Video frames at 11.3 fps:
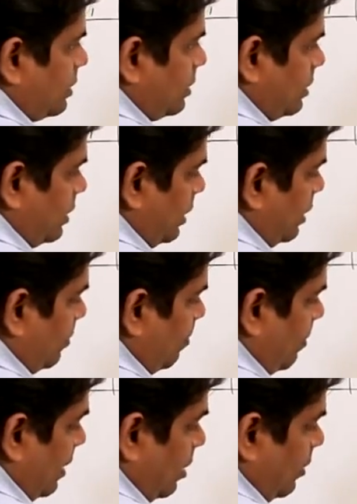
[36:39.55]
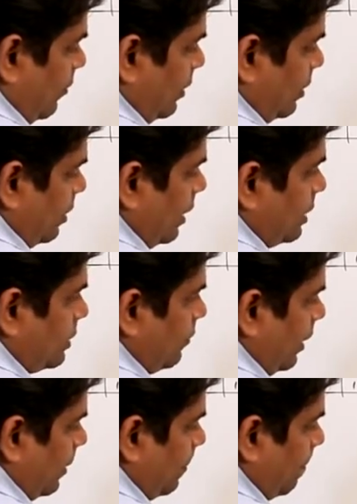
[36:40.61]
in parallel with x,
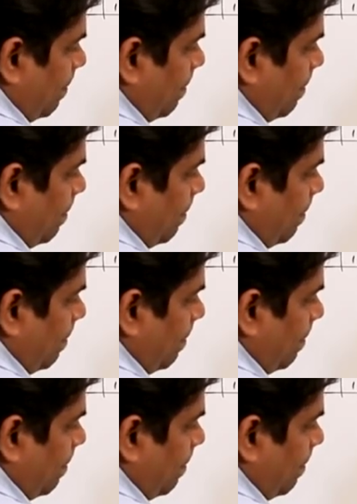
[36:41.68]
y.